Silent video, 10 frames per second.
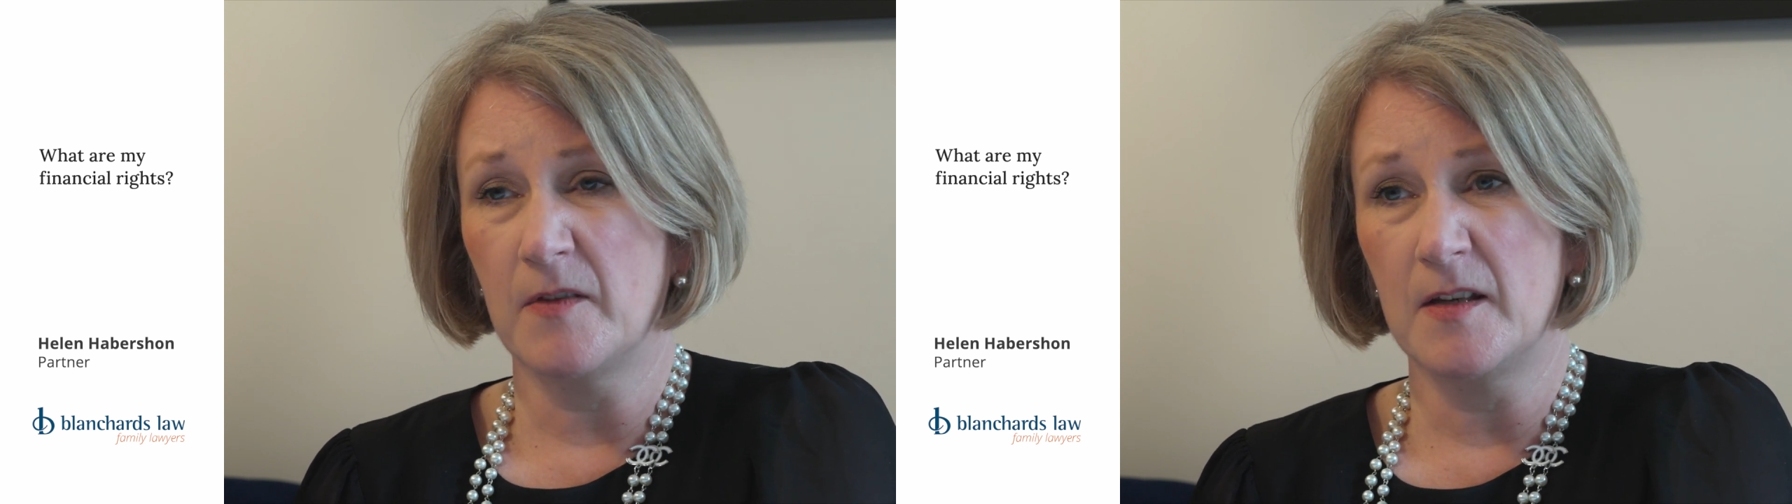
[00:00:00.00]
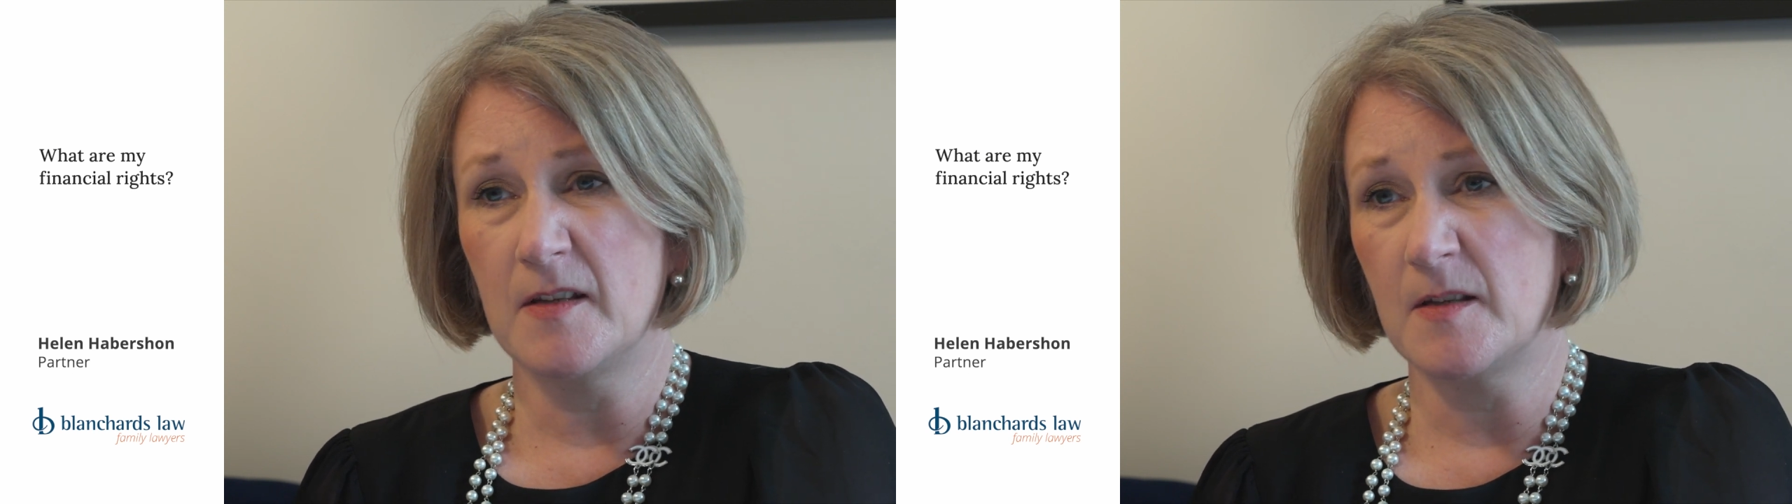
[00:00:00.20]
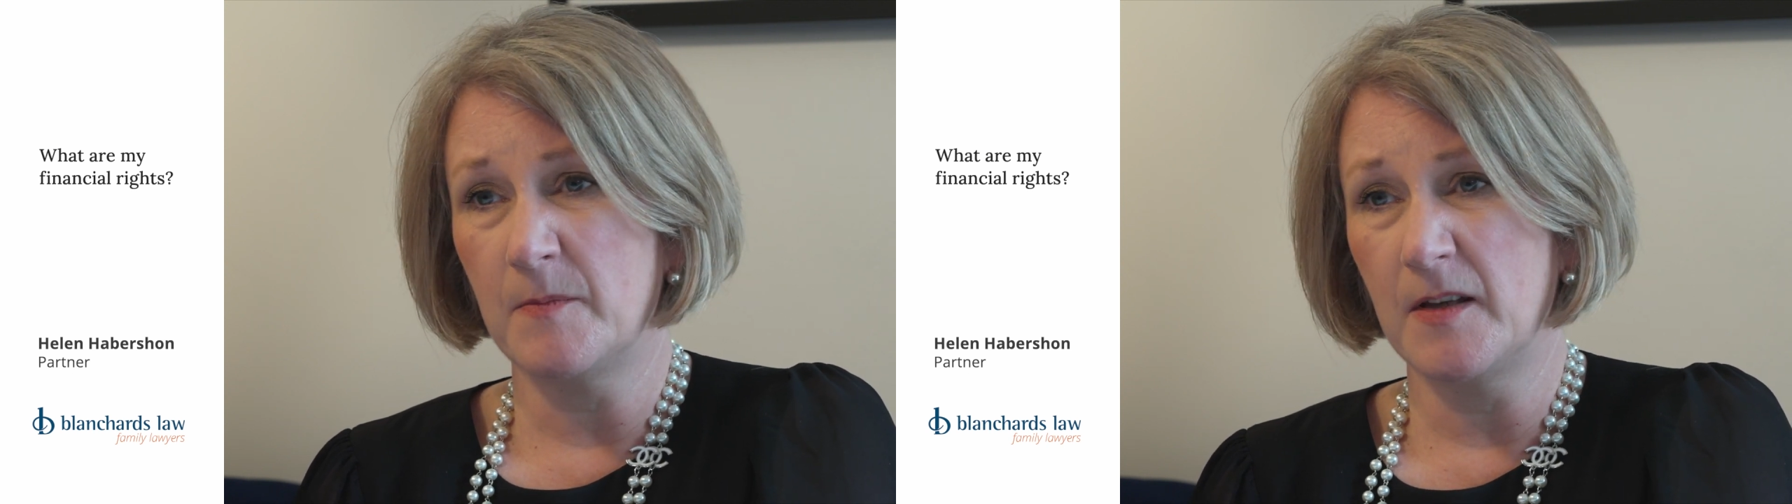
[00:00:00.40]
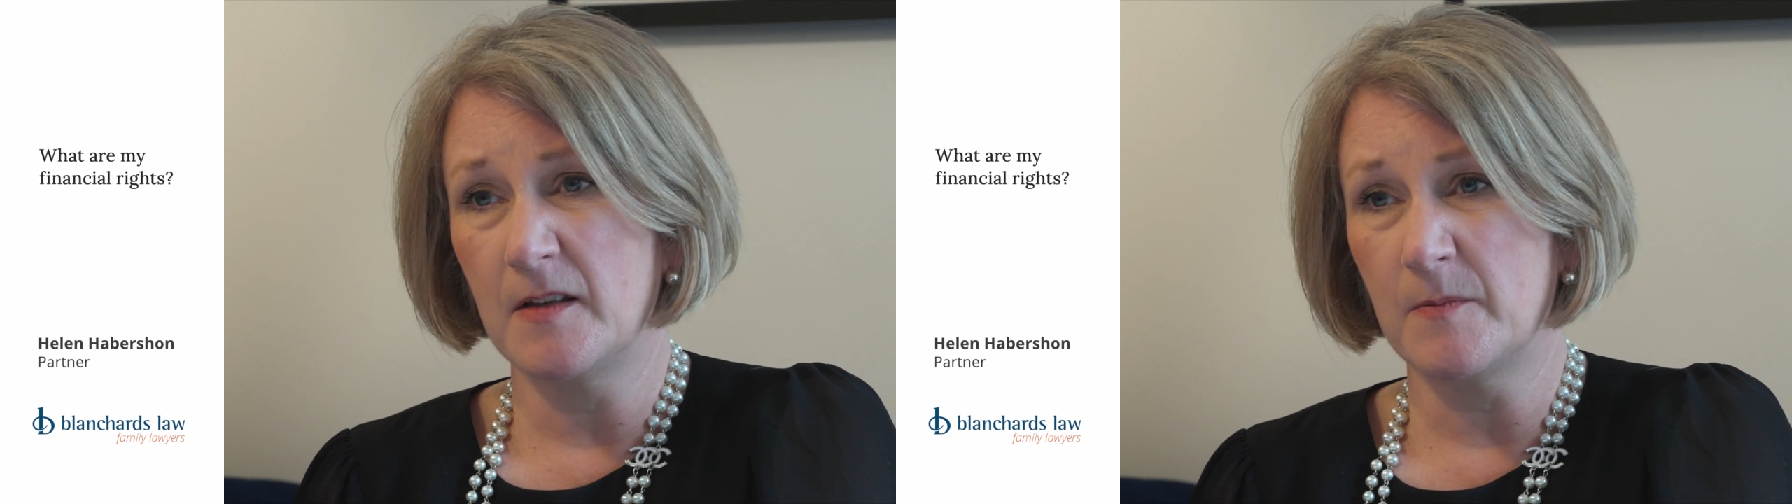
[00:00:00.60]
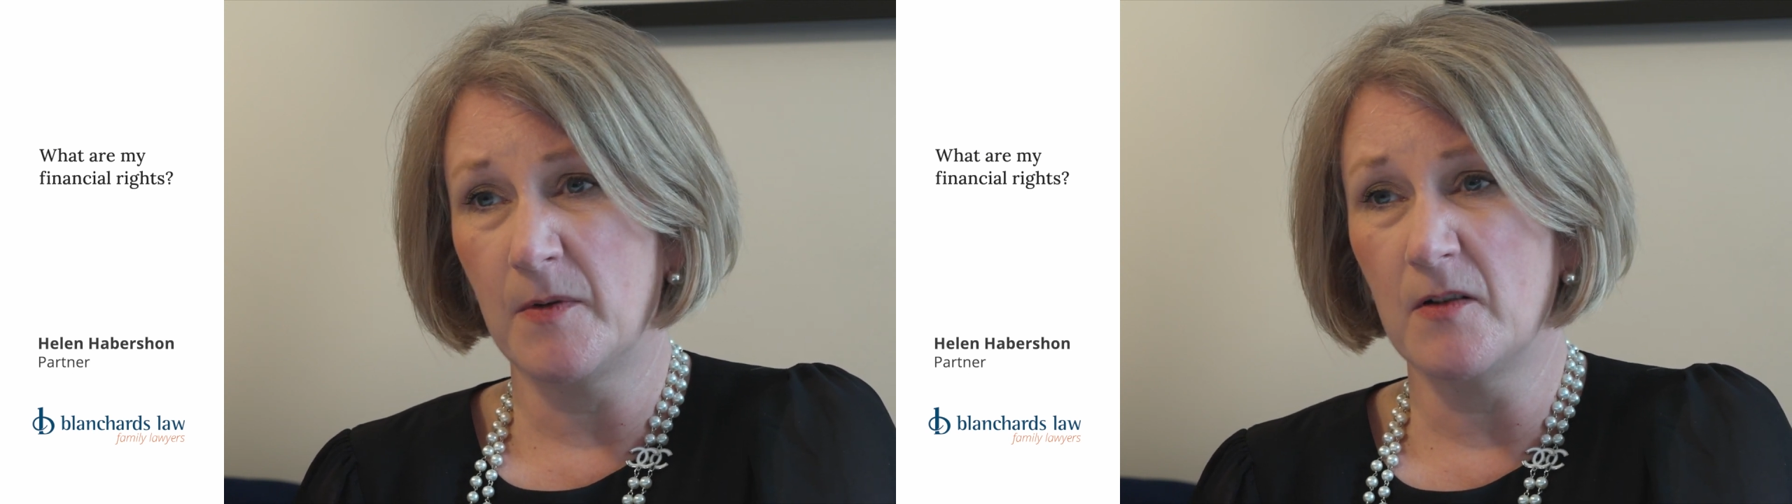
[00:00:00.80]
there needs to be a
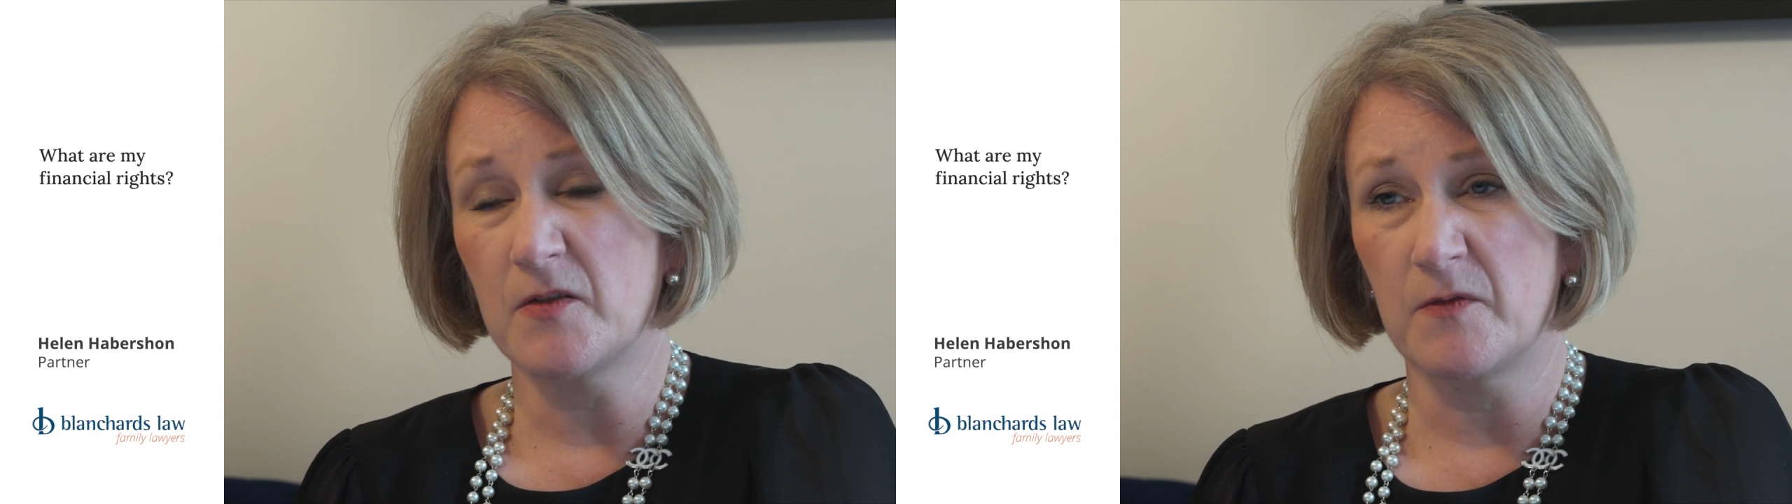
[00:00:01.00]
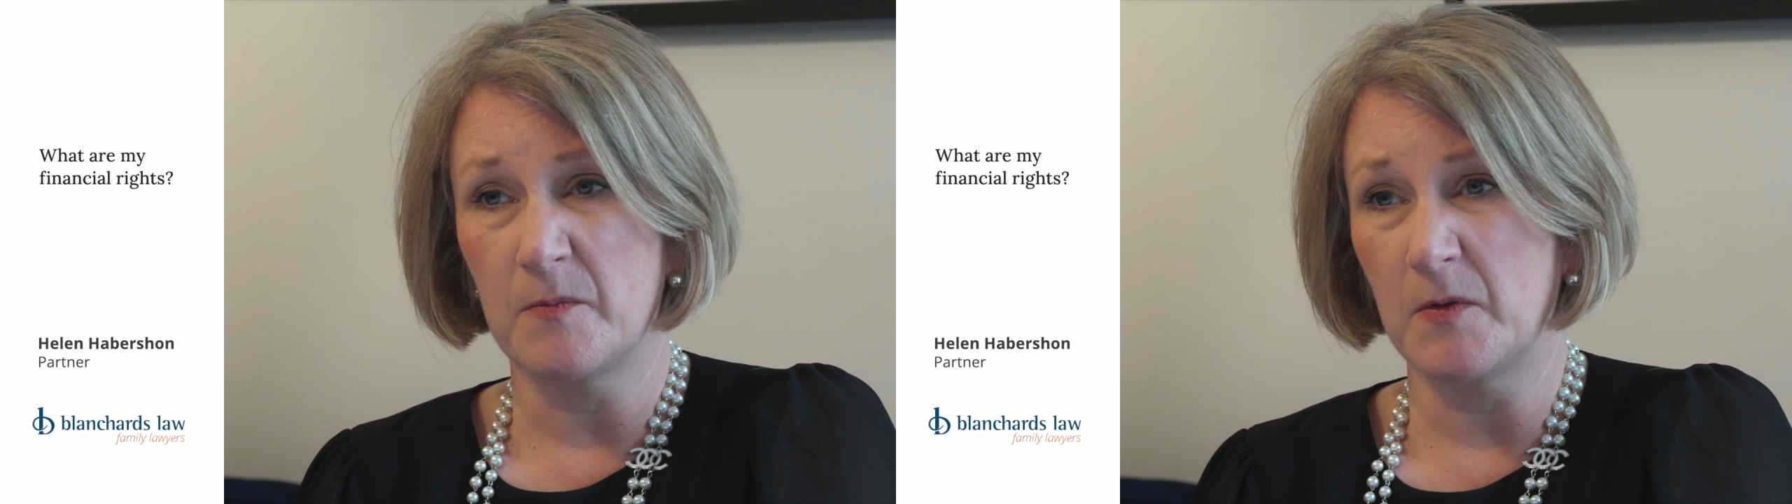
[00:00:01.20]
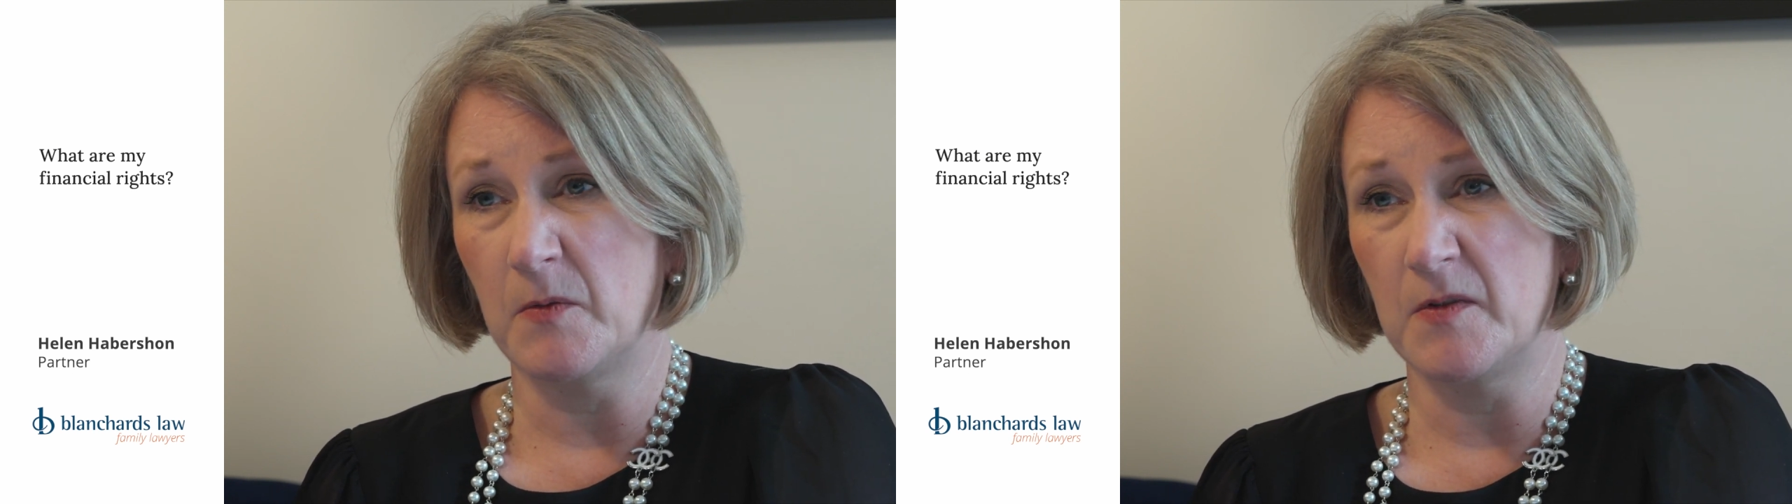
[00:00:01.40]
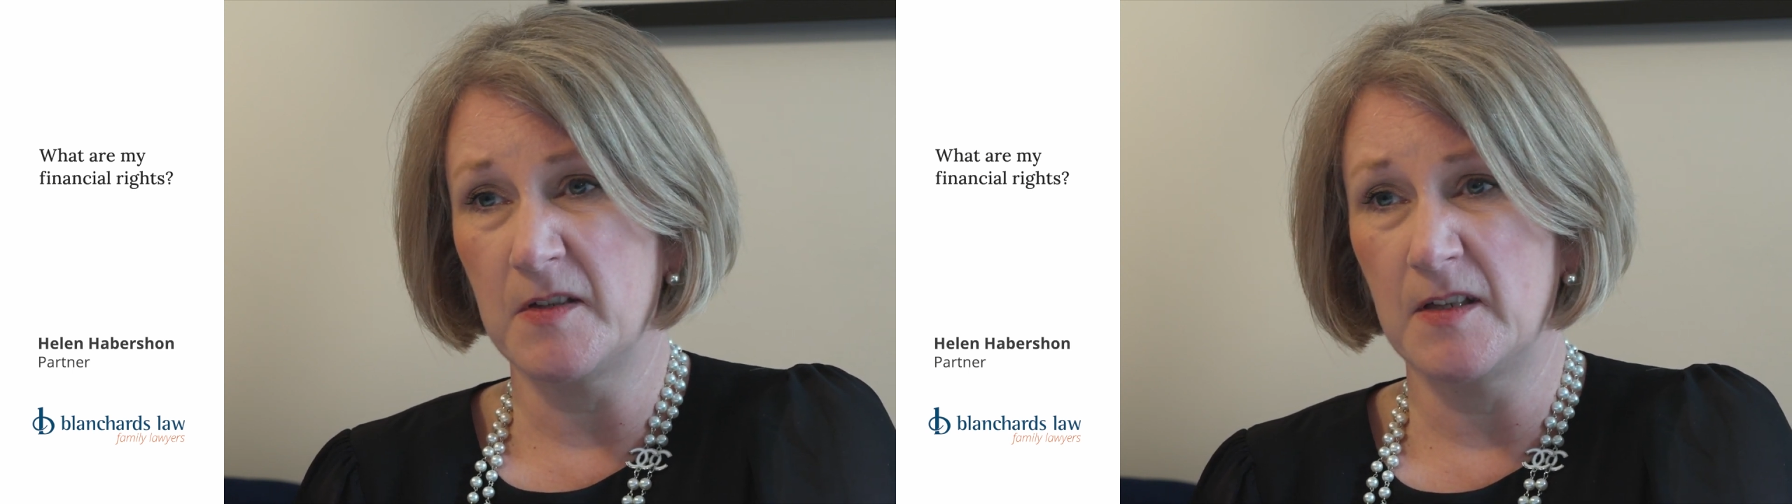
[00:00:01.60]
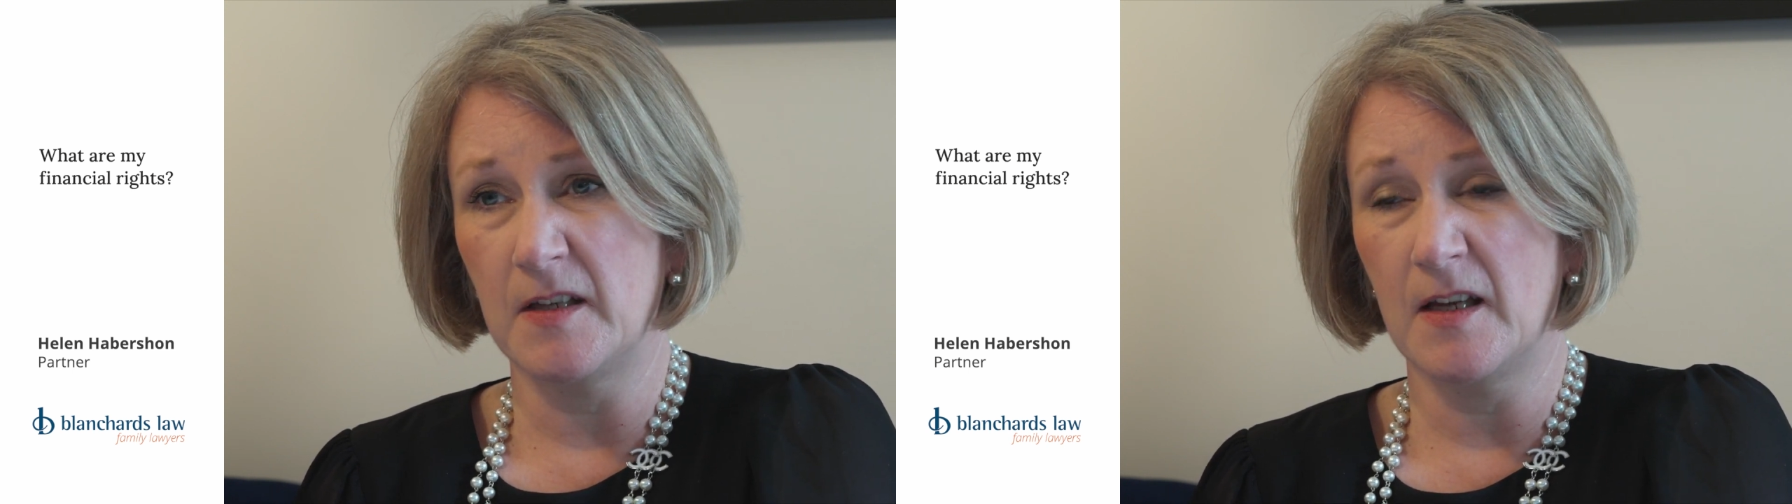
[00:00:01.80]
departure from equality